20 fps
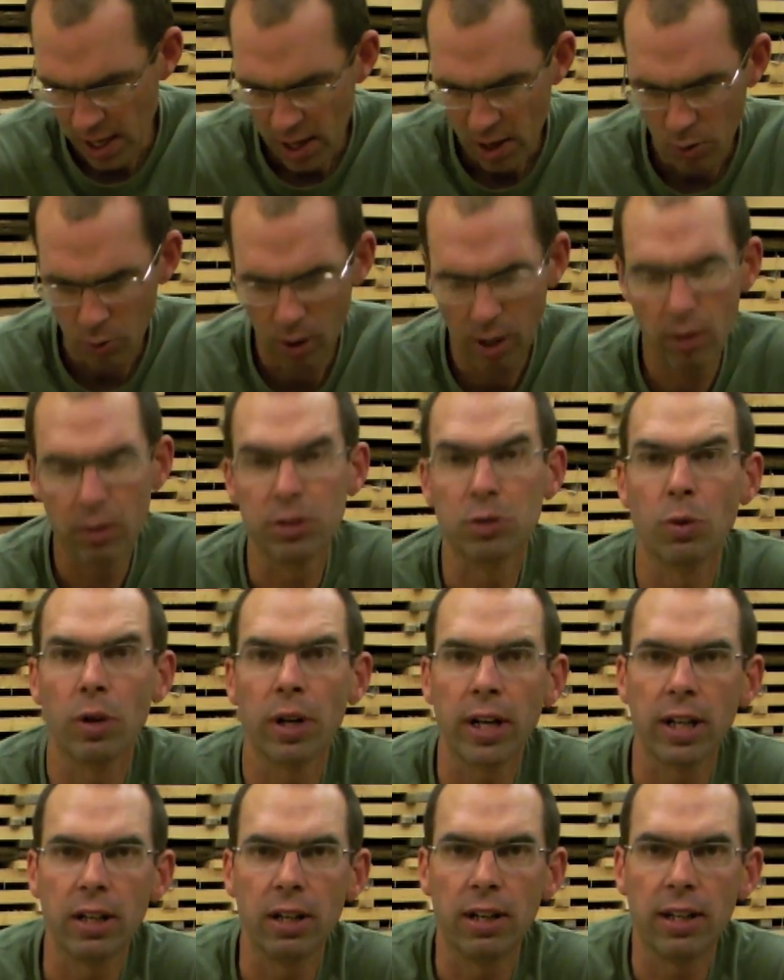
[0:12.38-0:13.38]
While I was
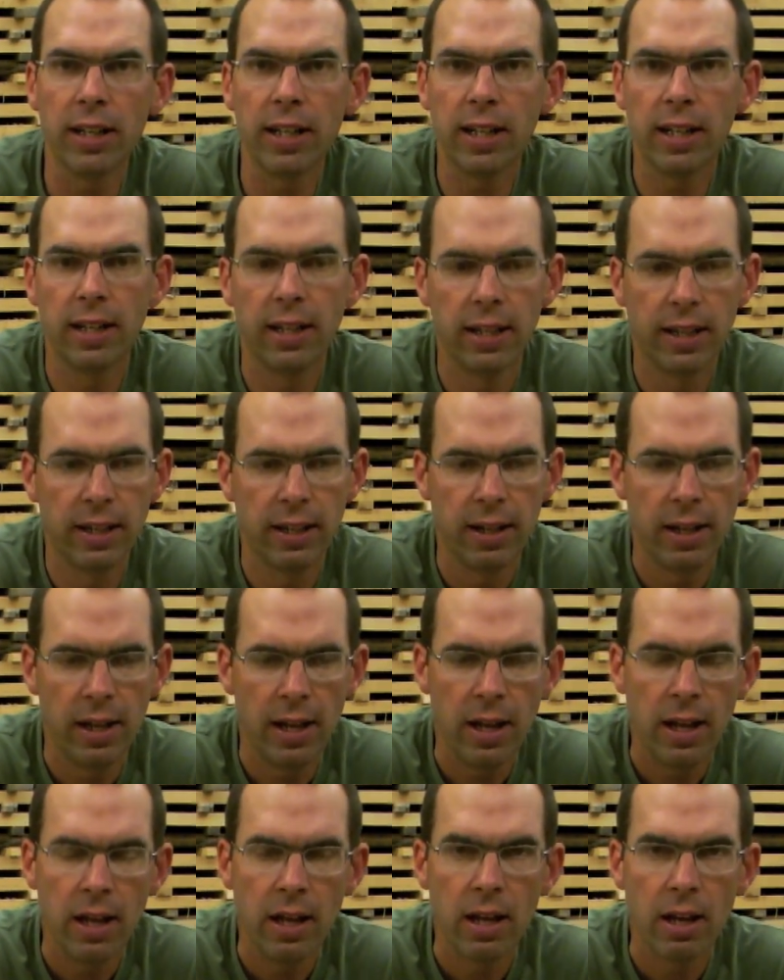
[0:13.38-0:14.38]
working on it,
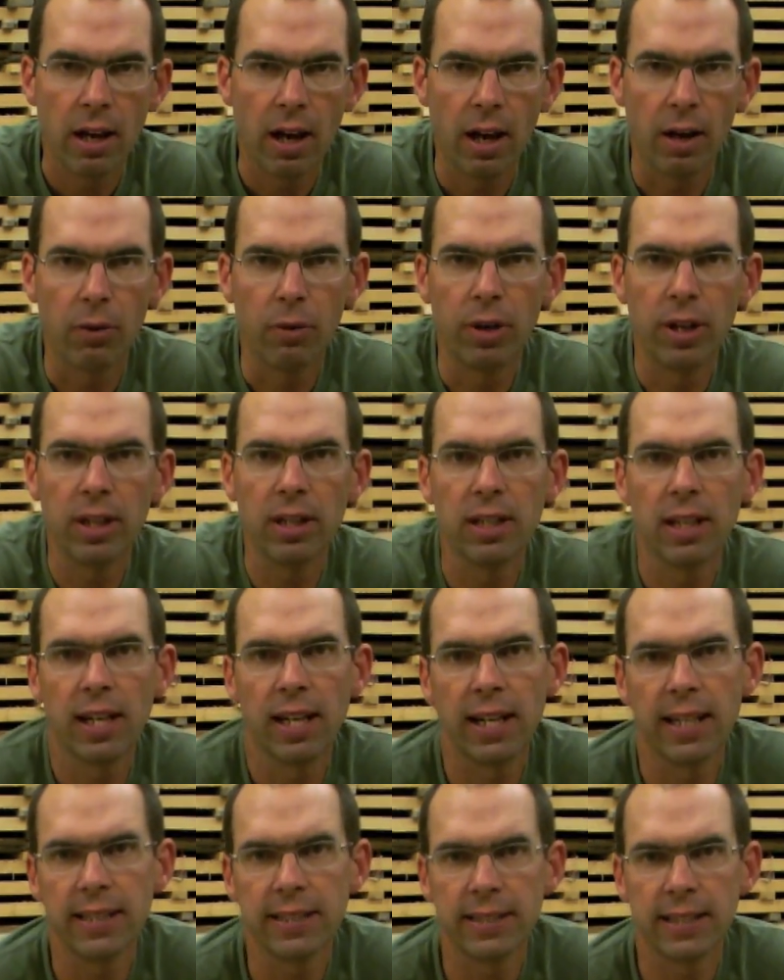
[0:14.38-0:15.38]
I
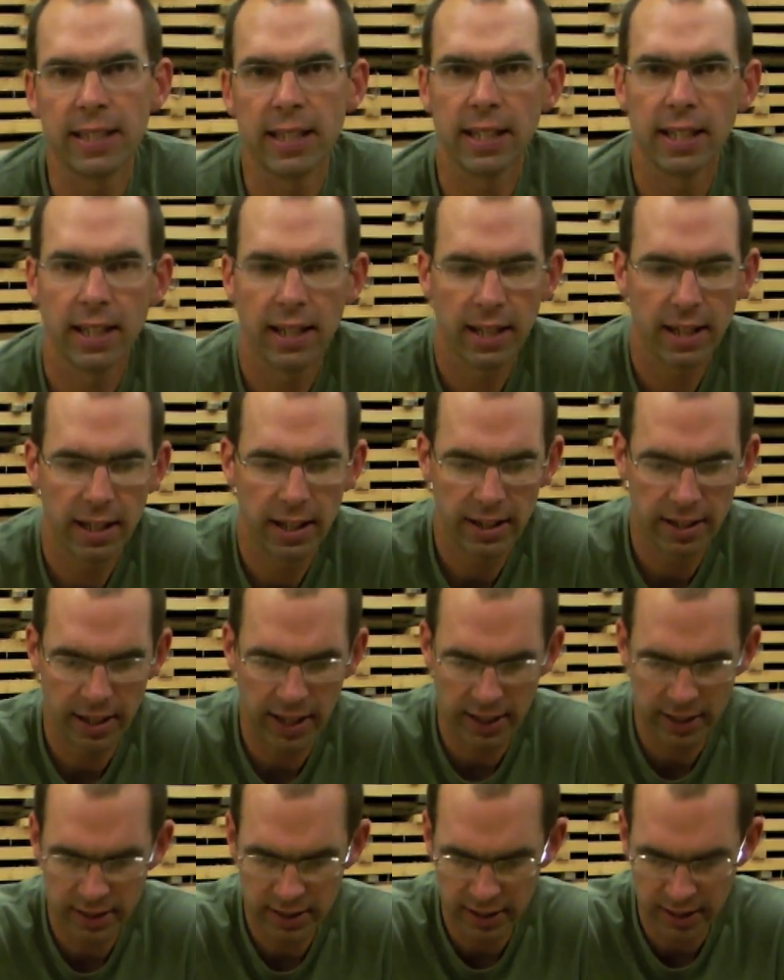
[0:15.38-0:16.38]
realized
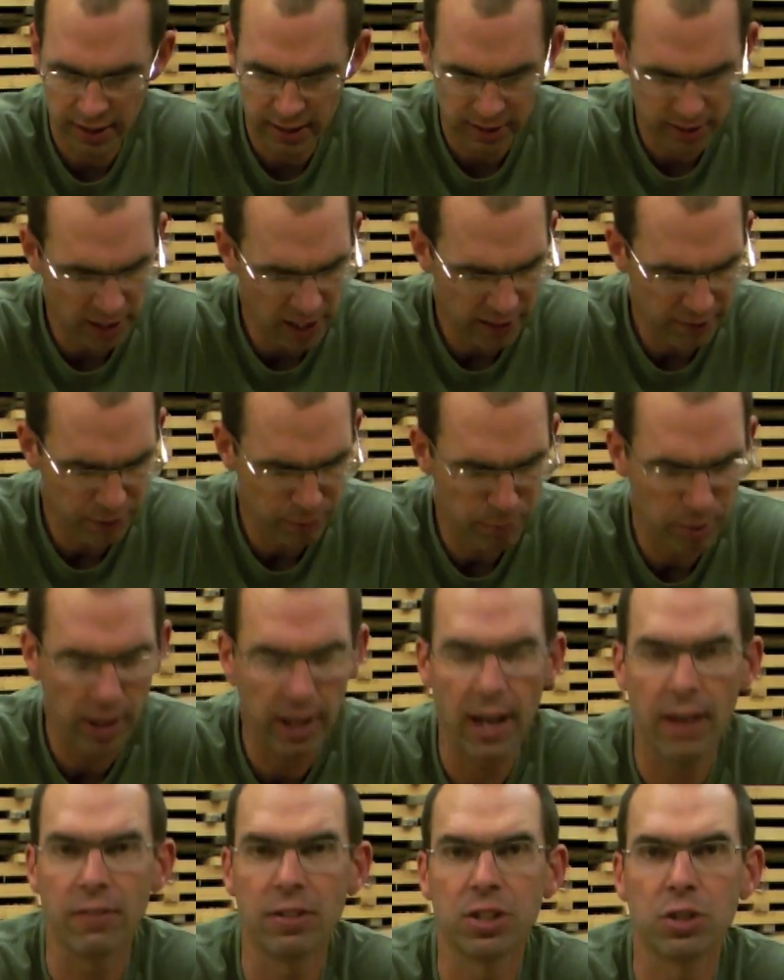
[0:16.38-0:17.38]
that a lot of you
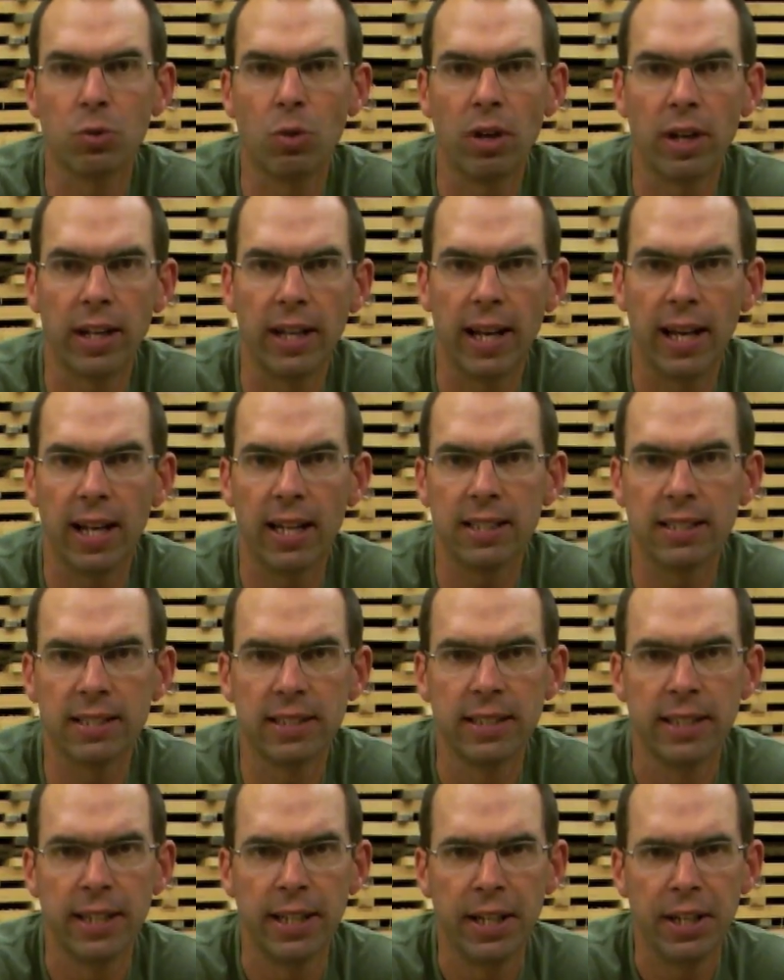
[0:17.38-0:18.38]
probably haven't swung an adze.
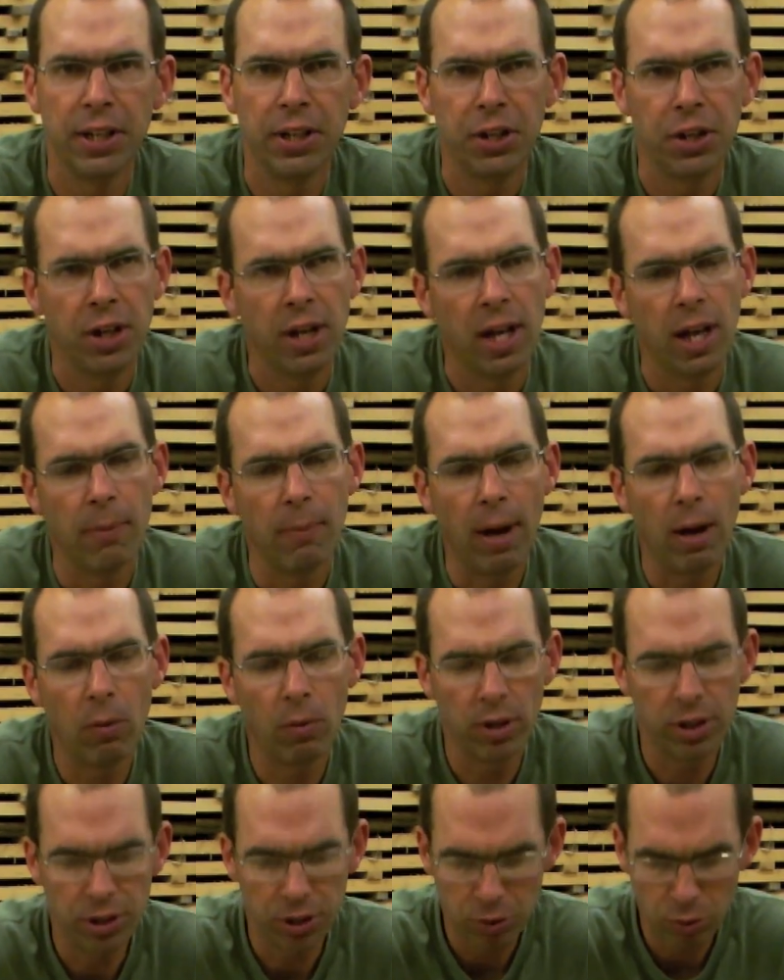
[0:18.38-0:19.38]
You might
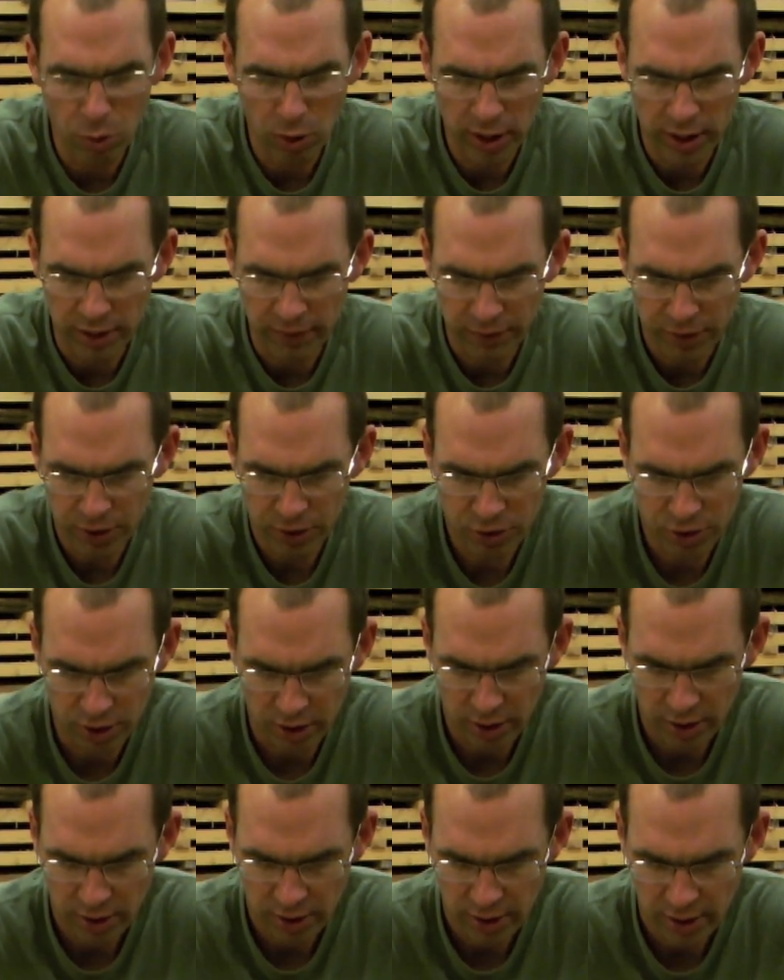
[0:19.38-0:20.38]
want to do one in the
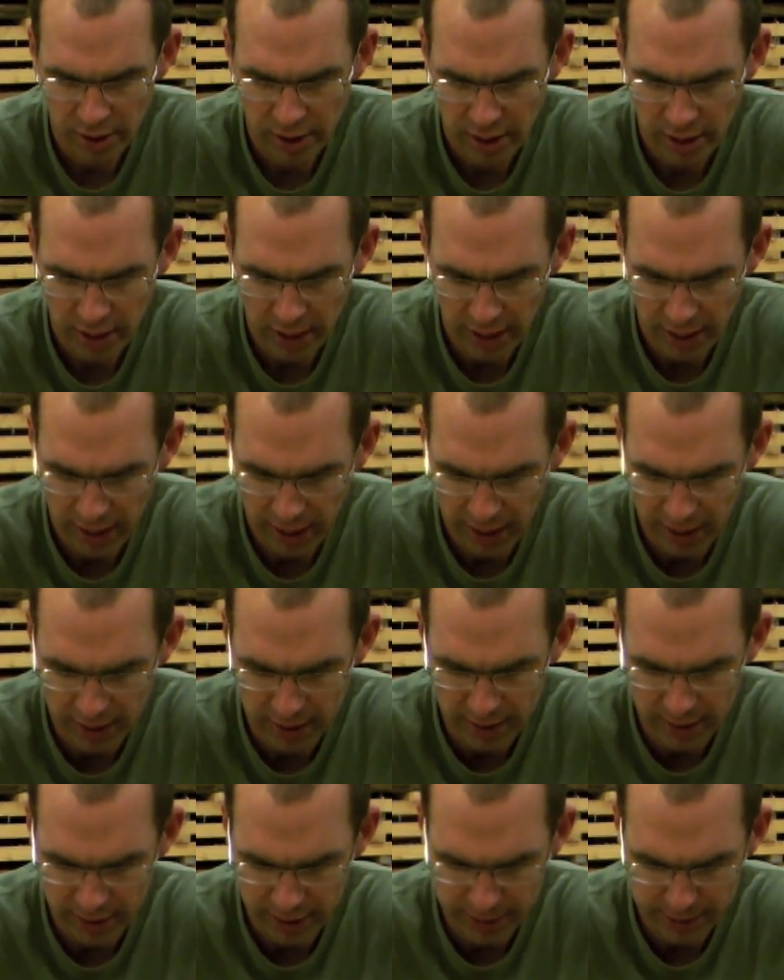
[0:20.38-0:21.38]
future,
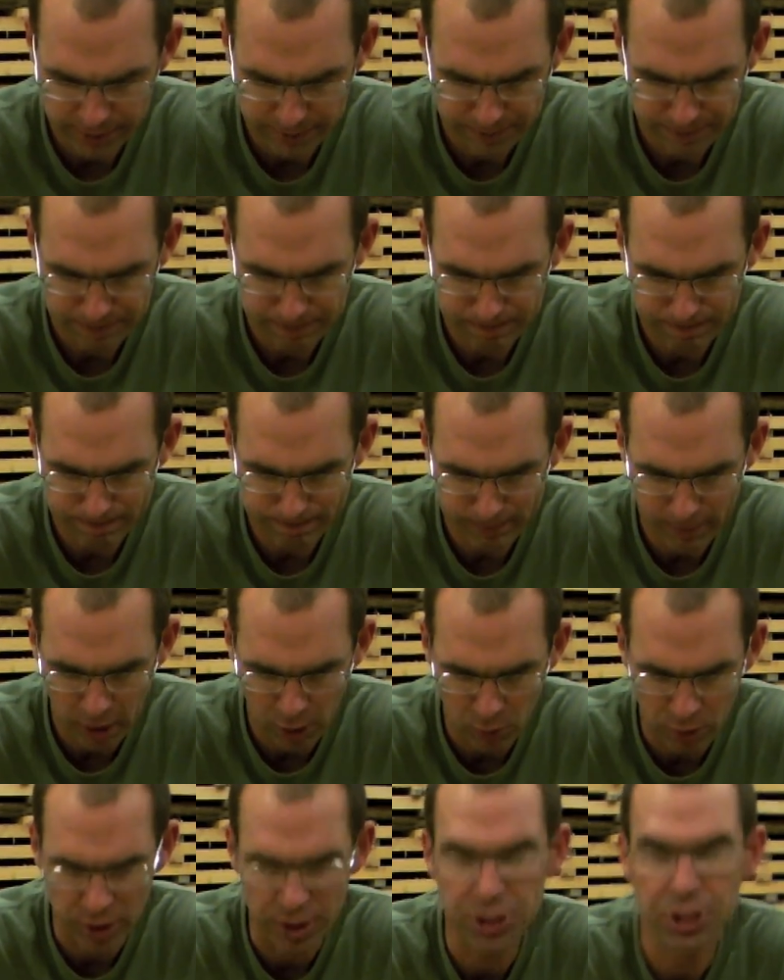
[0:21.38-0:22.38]
and I
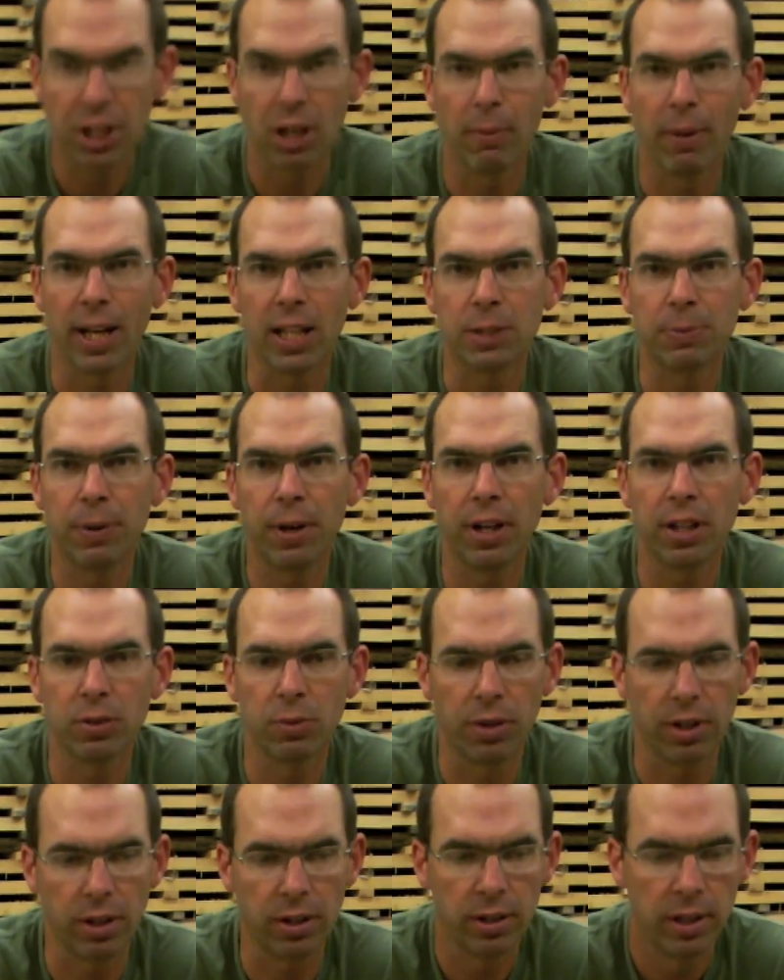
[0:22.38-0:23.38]
wanted to share my experience
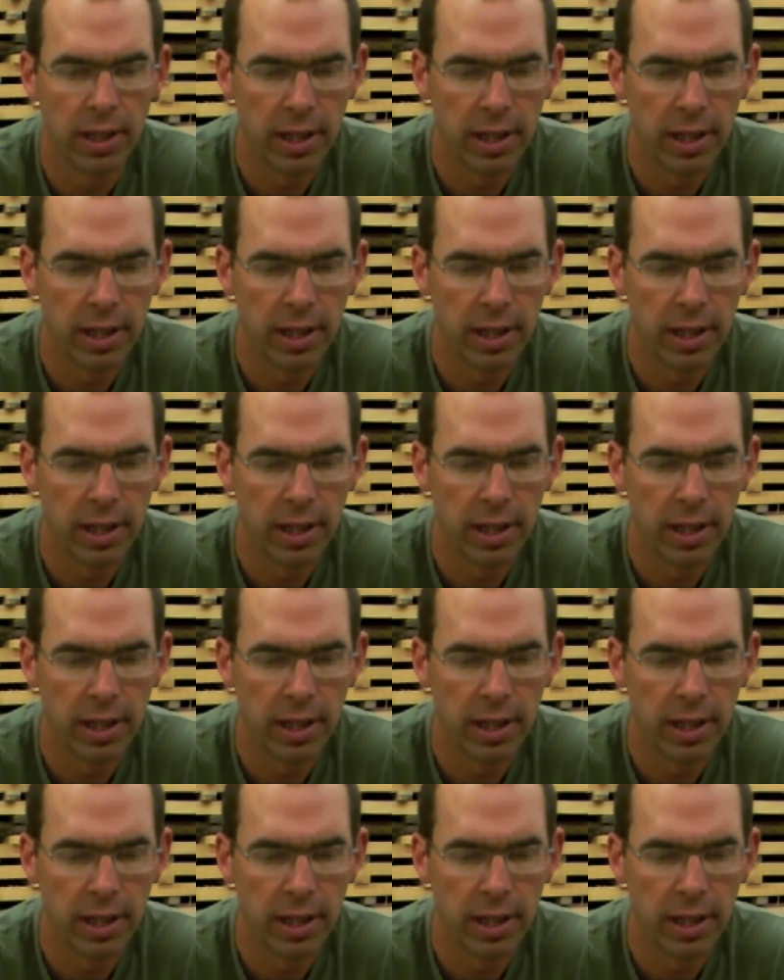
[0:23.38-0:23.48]
with you.